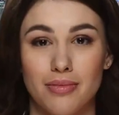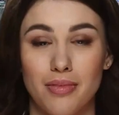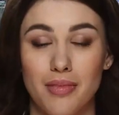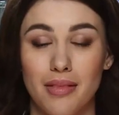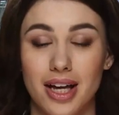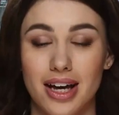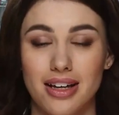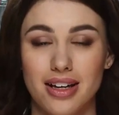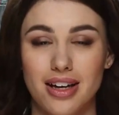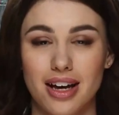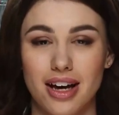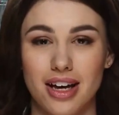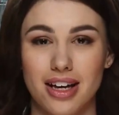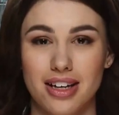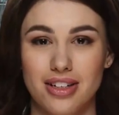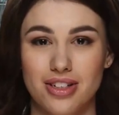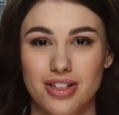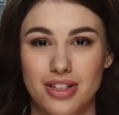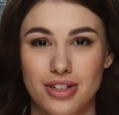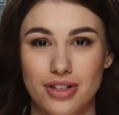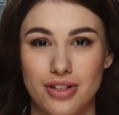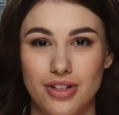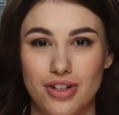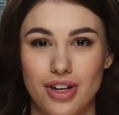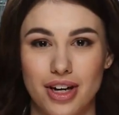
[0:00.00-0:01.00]
Hi
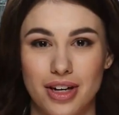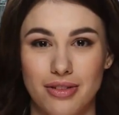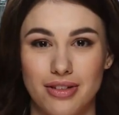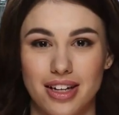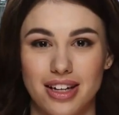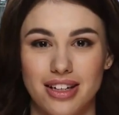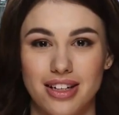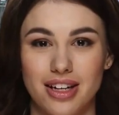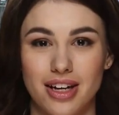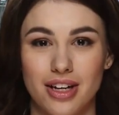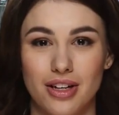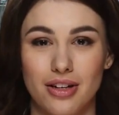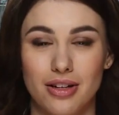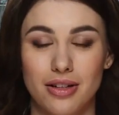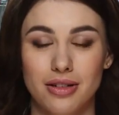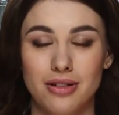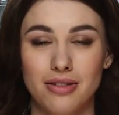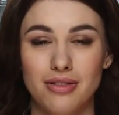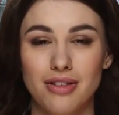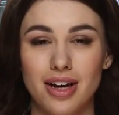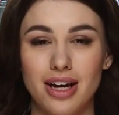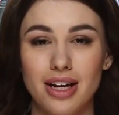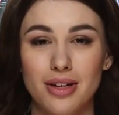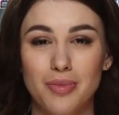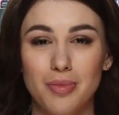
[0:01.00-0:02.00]
guys, Gemma here,
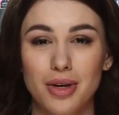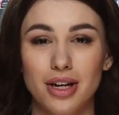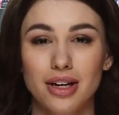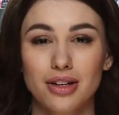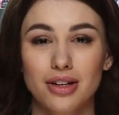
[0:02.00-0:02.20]
and